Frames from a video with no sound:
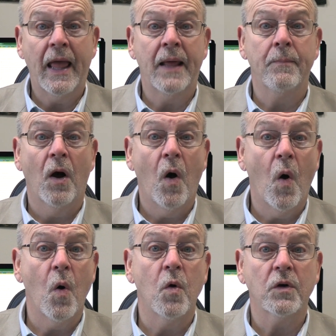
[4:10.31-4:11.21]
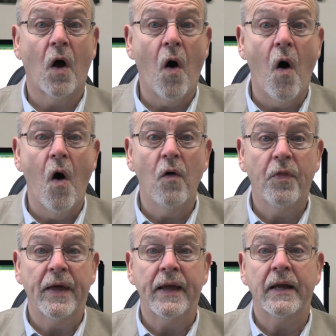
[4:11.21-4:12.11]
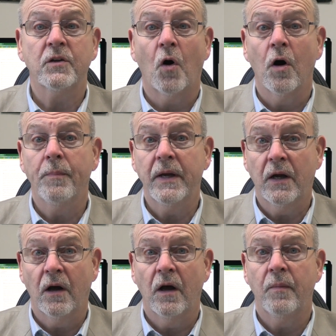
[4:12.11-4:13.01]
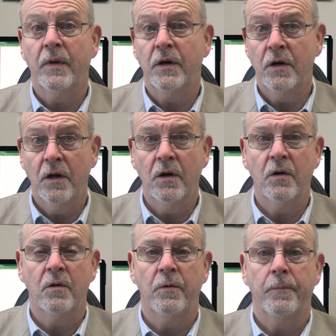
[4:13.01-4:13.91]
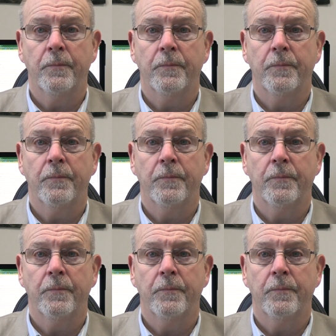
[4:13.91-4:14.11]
and behold, all things are become new."